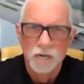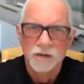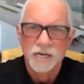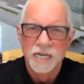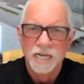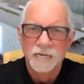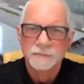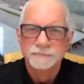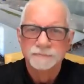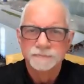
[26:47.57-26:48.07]

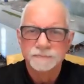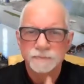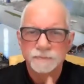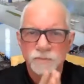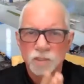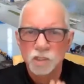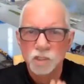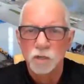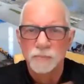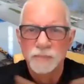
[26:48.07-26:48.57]
again,
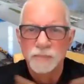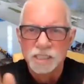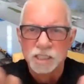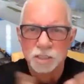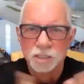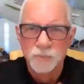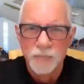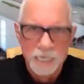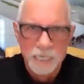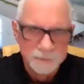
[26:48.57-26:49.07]
your
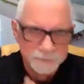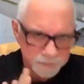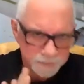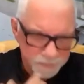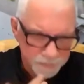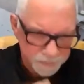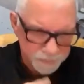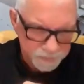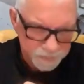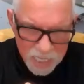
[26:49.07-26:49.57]
business plan.
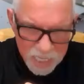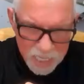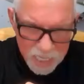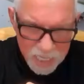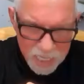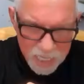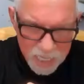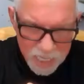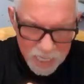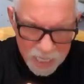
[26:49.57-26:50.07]

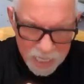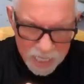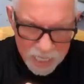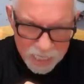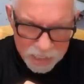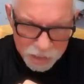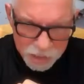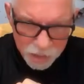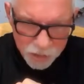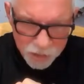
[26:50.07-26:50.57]
And I still